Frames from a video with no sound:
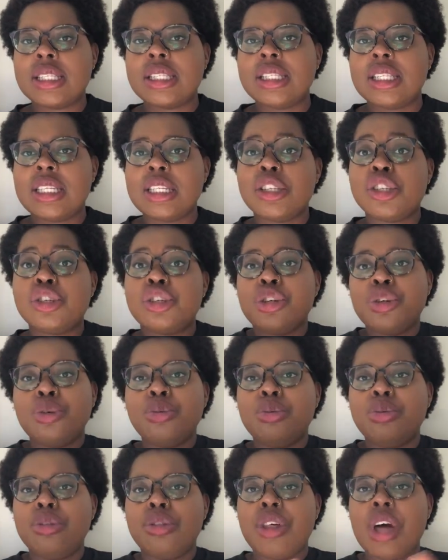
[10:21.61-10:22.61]
these
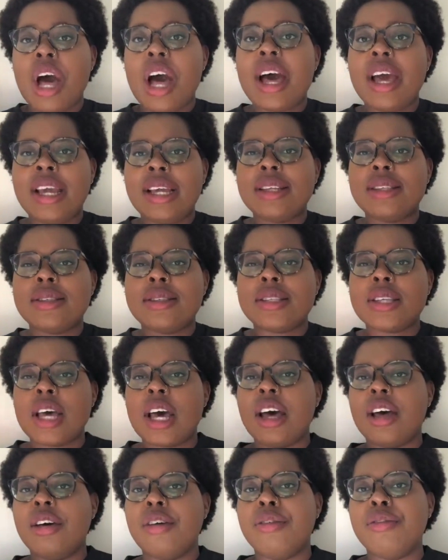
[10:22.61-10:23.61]
two lines
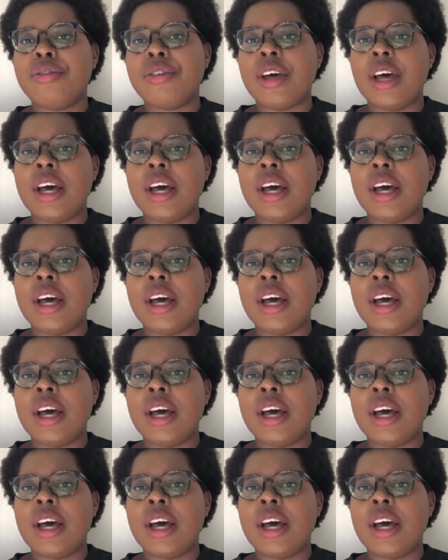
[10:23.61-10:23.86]
of